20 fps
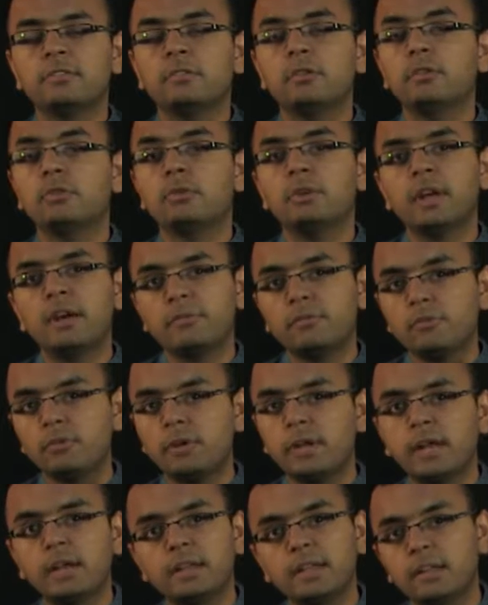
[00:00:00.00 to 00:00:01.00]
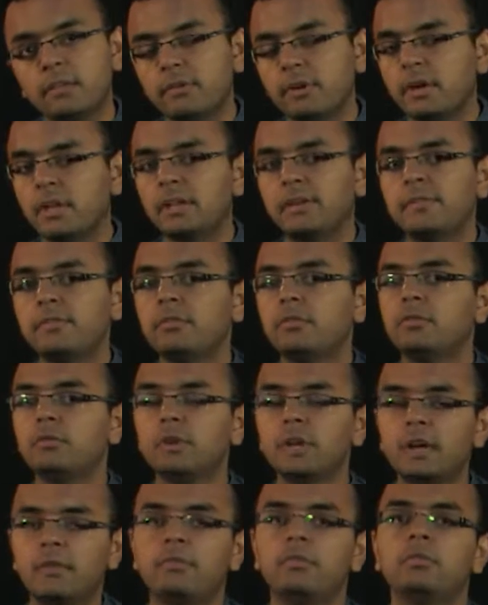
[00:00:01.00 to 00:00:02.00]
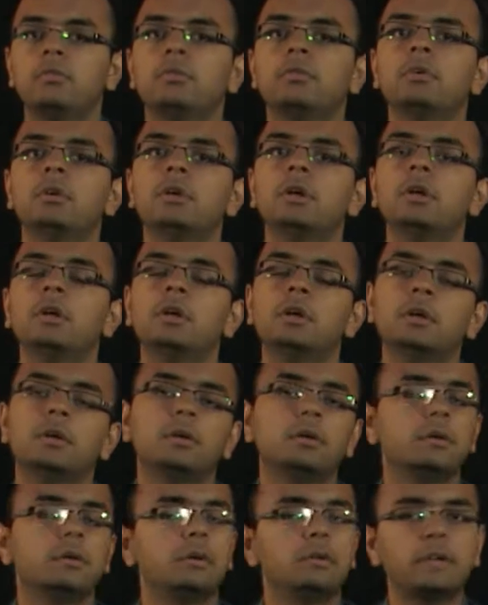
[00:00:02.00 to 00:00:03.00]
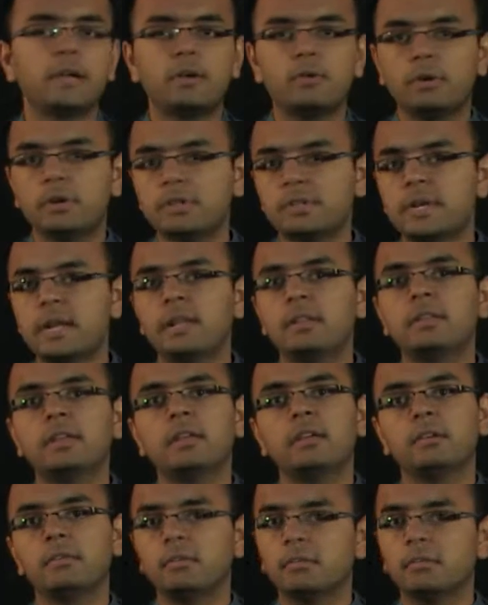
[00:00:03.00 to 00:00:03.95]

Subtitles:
So you don't have to take derivatives, you don't have to try to understand anything.